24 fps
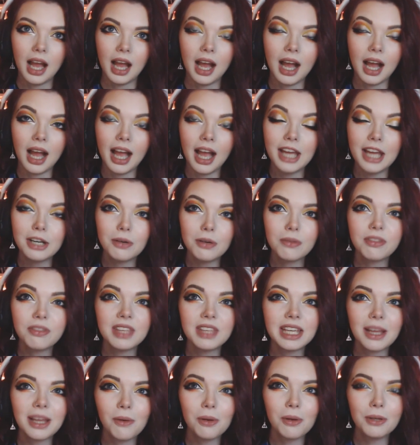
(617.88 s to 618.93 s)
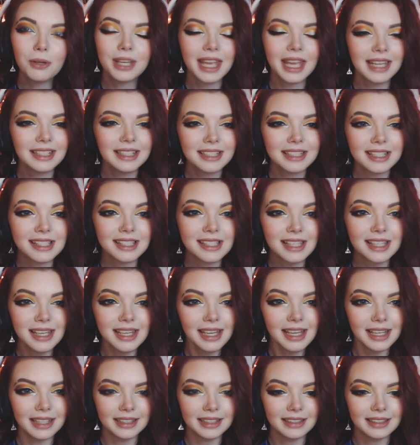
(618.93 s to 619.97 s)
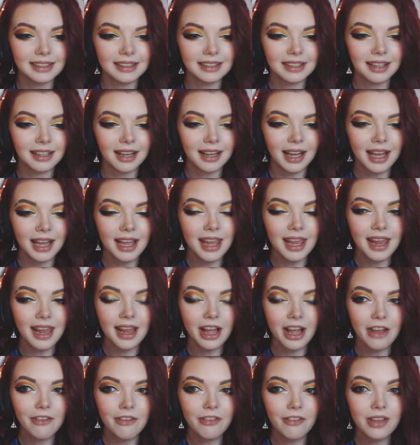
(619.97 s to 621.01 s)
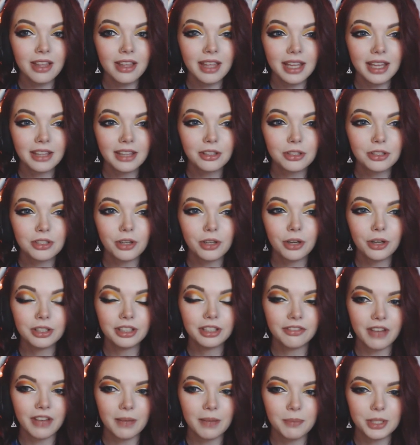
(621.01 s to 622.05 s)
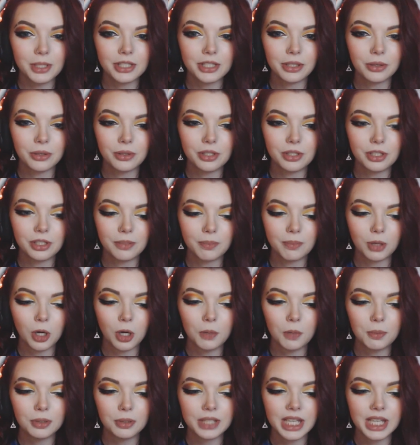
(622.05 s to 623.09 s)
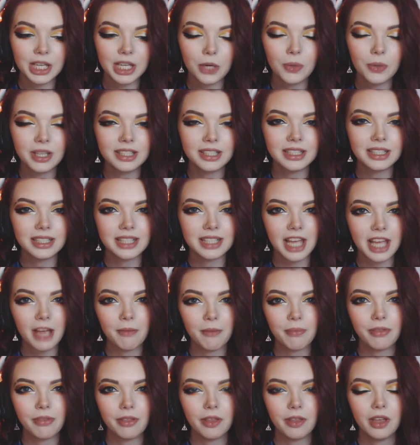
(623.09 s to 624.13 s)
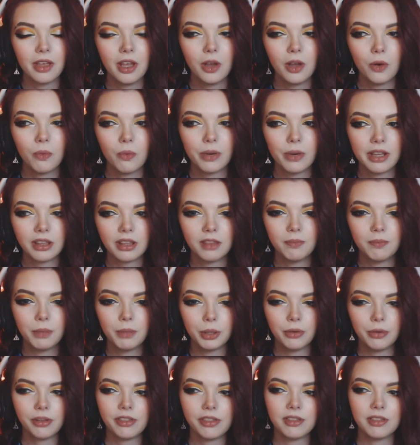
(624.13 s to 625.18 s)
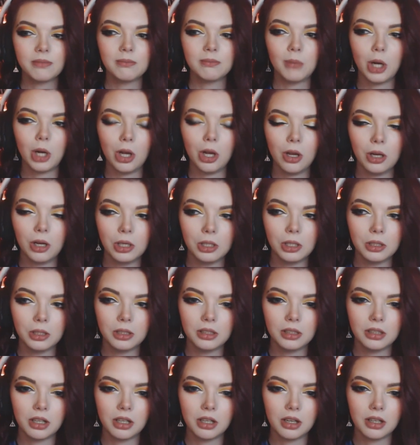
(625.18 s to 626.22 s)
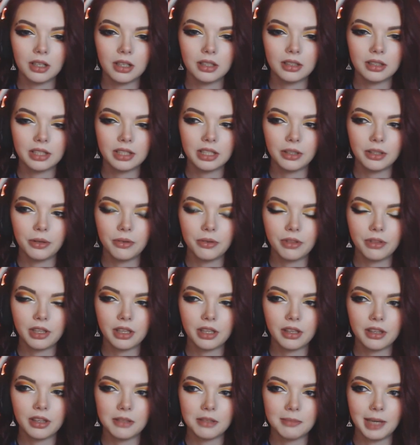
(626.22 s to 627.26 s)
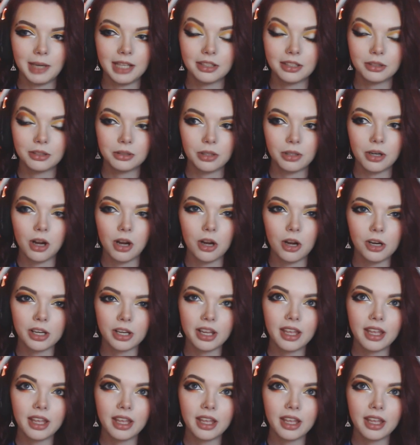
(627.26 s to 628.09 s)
I don't think we'll get to see it. I feel like there's not enough episodes to properly go into depth with both the Maul, you know, the Mandalore arc,